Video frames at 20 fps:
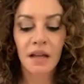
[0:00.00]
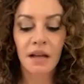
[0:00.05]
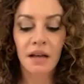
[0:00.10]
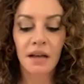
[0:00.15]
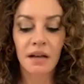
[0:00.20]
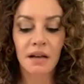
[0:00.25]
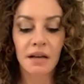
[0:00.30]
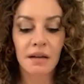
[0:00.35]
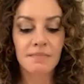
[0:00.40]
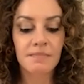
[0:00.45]

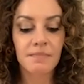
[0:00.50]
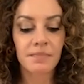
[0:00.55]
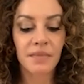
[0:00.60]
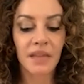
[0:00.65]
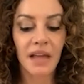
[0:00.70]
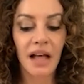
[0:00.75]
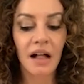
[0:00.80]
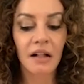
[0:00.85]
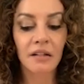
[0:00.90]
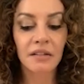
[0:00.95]
Um,
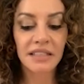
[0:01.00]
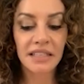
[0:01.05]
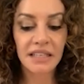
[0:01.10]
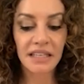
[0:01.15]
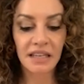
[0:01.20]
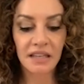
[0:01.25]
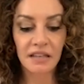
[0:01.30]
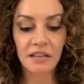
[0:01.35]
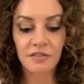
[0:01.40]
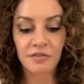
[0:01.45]
I'll
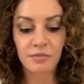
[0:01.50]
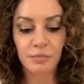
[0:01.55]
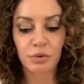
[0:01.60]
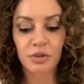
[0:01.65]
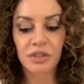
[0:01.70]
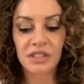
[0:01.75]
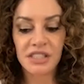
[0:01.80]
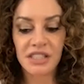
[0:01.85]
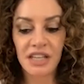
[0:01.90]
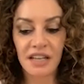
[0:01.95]
give
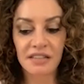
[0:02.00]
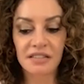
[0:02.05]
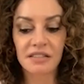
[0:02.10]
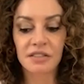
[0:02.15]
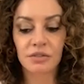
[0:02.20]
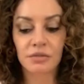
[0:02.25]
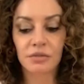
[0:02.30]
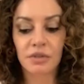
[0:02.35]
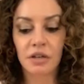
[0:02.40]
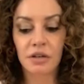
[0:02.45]

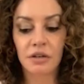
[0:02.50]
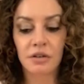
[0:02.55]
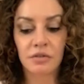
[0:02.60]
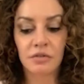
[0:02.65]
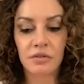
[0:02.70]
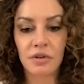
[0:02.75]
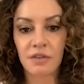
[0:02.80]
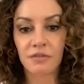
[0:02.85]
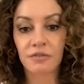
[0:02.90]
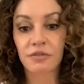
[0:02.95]

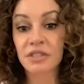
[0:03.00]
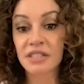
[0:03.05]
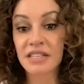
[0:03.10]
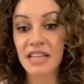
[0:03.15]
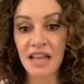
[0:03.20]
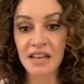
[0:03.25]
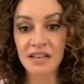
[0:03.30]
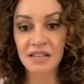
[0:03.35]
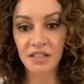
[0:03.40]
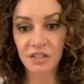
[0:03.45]
progesterone for
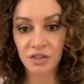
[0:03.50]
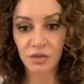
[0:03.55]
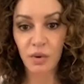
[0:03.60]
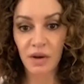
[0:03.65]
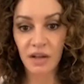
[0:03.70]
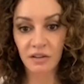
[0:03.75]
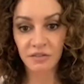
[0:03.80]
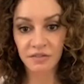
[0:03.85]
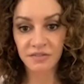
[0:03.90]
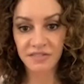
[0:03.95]
10 to
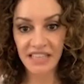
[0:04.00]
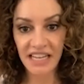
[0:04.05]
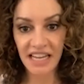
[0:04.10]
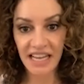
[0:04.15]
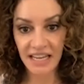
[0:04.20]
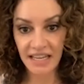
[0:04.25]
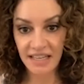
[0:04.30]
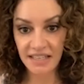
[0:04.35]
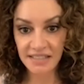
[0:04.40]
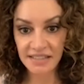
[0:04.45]
12
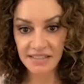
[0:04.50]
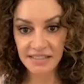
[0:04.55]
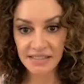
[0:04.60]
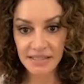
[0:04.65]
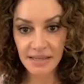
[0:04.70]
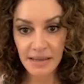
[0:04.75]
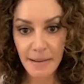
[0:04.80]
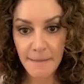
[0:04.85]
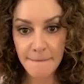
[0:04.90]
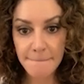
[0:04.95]
days
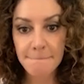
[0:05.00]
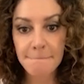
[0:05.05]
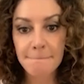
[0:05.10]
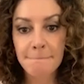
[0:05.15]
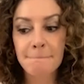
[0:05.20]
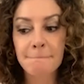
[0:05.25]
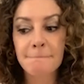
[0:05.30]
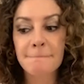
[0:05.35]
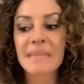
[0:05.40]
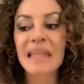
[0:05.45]

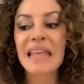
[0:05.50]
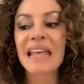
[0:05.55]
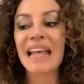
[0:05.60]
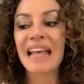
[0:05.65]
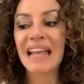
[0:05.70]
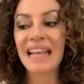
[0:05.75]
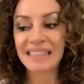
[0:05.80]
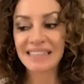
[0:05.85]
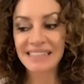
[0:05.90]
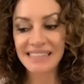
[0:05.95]

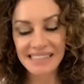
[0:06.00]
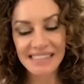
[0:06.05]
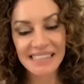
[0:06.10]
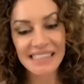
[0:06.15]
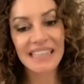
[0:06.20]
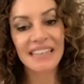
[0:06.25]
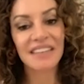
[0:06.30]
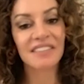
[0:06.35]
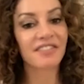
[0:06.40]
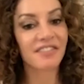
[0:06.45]
and
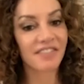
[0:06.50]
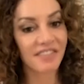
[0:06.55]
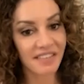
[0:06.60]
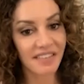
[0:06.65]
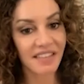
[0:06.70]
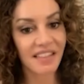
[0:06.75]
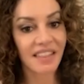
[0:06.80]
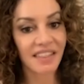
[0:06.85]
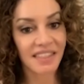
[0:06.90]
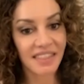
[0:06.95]
see if
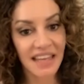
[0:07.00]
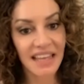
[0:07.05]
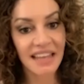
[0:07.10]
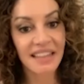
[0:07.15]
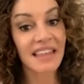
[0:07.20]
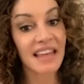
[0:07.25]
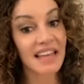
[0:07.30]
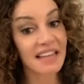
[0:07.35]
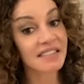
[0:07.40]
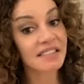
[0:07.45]
they
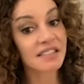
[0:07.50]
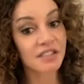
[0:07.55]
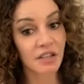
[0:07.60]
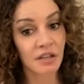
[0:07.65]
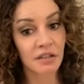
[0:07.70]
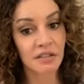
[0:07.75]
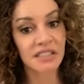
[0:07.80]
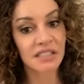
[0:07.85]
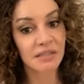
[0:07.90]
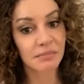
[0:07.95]
then
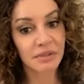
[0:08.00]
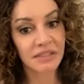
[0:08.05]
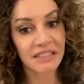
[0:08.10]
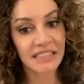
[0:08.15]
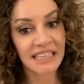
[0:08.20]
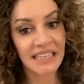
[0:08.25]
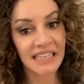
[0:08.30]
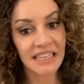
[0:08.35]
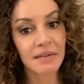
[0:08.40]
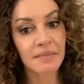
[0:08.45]
start to
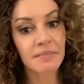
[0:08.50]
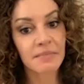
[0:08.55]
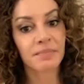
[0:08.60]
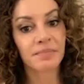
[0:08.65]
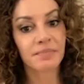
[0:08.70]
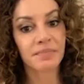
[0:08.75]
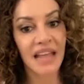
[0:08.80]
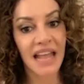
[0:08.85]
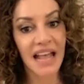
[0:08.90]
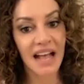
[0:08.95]
bleed
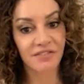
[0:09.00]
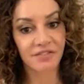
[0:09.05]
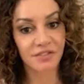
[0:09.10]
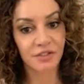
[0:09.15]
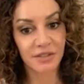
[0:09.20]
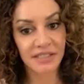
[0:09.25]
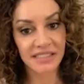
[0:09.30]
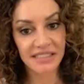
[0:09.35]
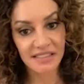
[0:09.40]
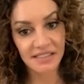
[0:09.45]

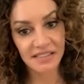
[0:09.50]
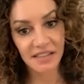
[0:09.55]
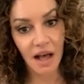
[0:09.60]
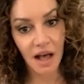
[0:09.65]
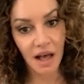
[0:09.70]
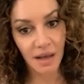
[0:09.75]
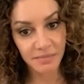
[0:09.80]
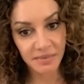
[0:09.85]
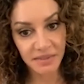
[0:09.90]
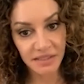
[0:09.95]
after it
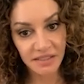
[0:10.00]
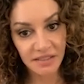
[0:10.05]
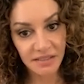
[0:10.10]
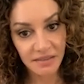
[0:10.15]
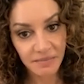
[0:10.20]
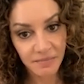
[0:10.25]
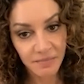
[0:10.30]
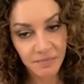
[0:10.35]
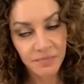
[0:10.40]
stopped.